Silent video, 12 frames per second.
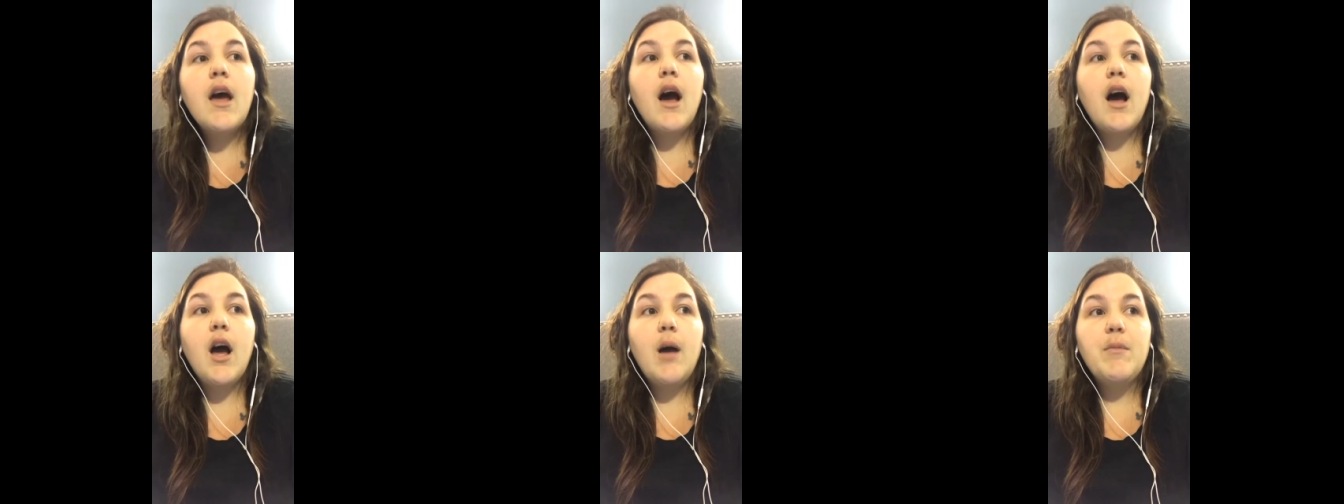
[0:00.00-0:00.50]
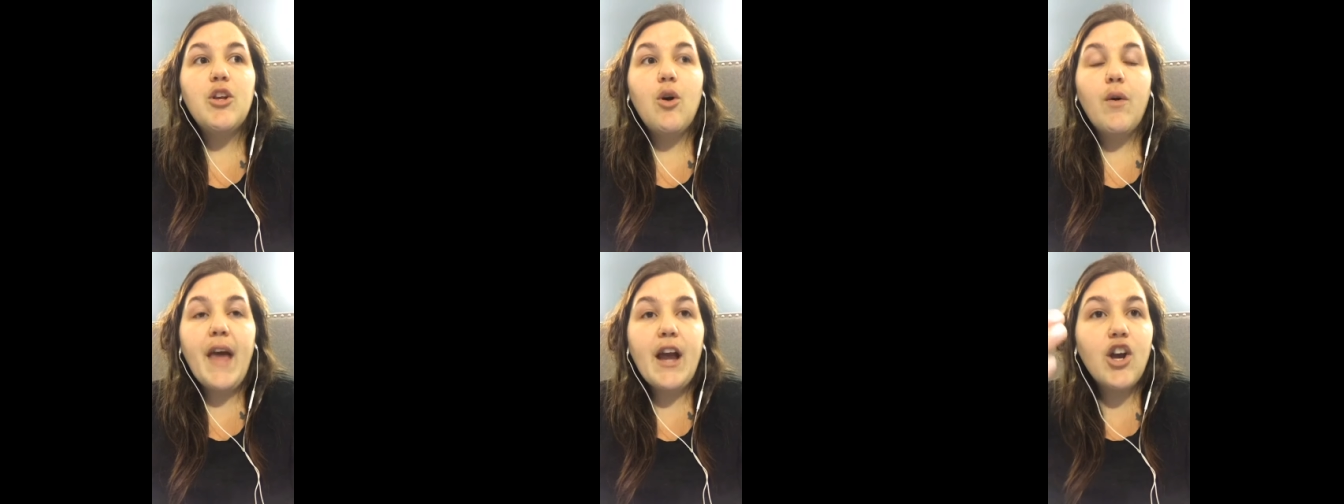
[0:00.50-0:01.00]

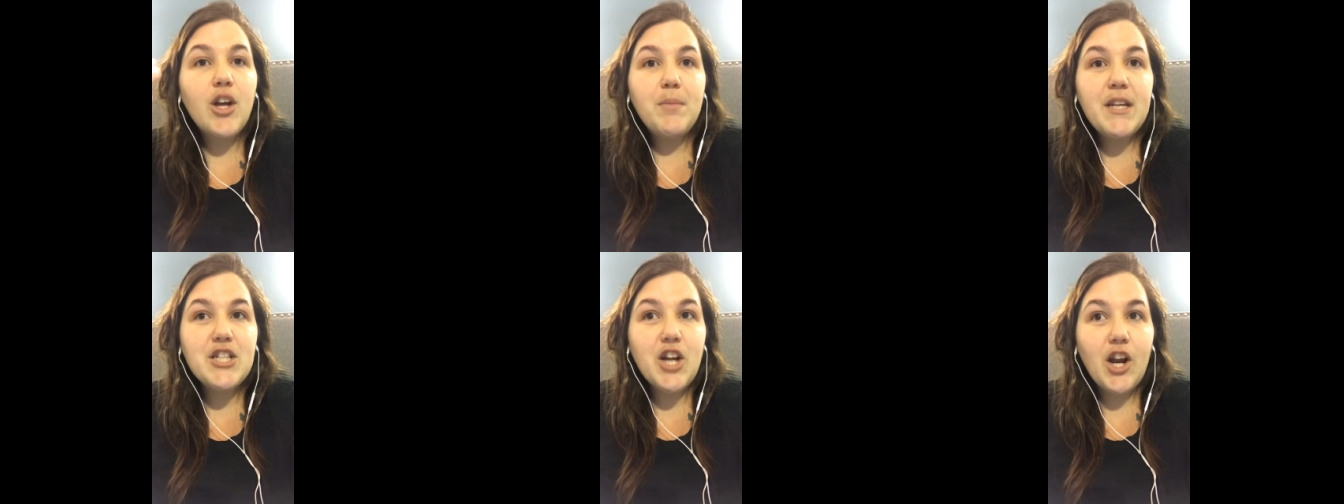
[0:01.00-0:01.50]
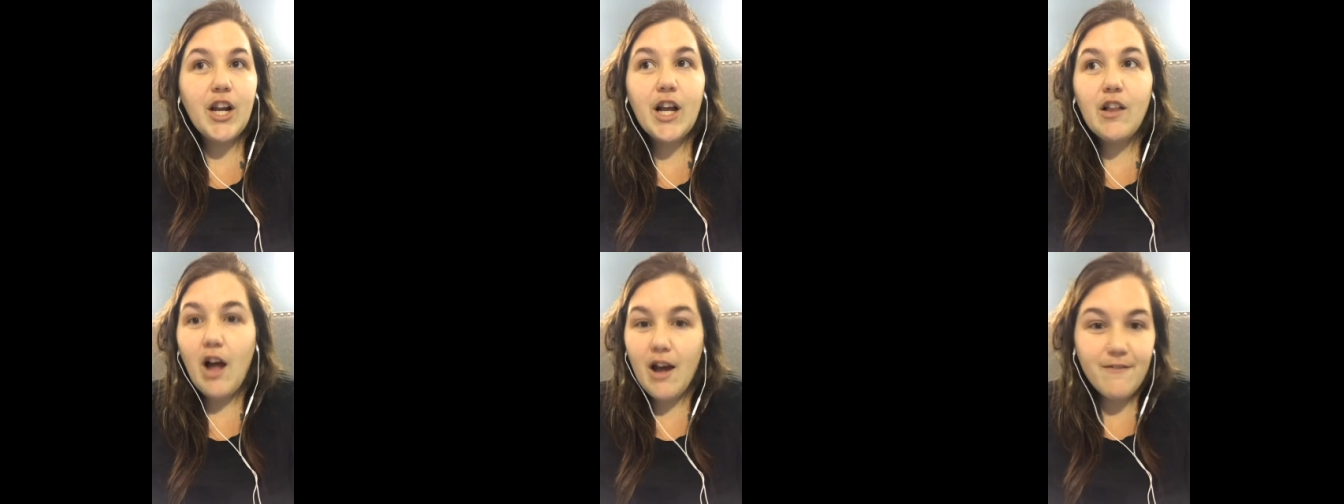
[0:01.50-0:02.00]
that could be turning
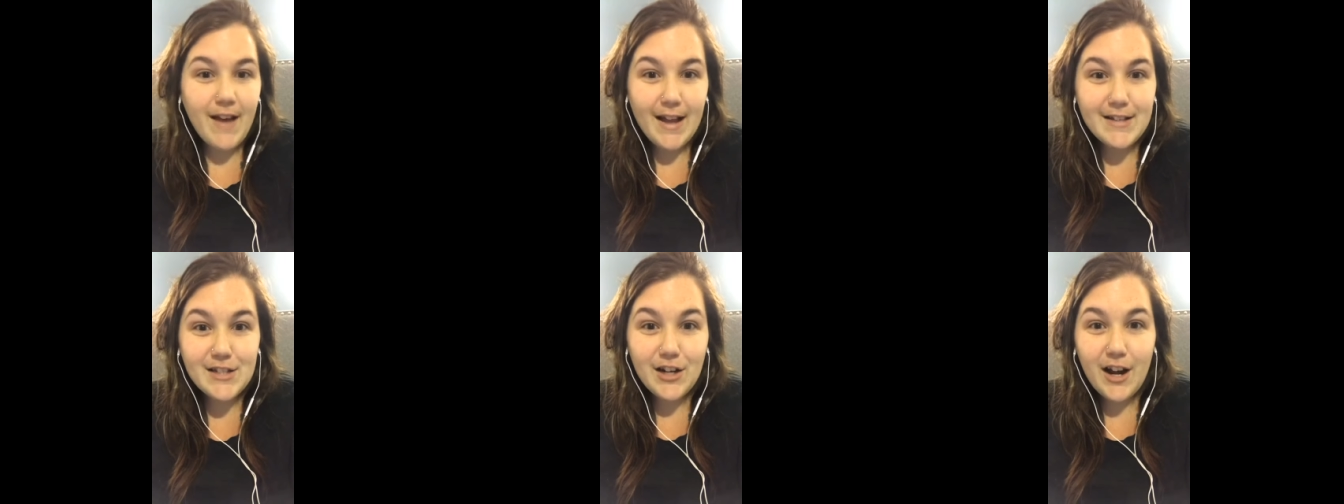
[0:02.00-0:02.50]
a lot faster,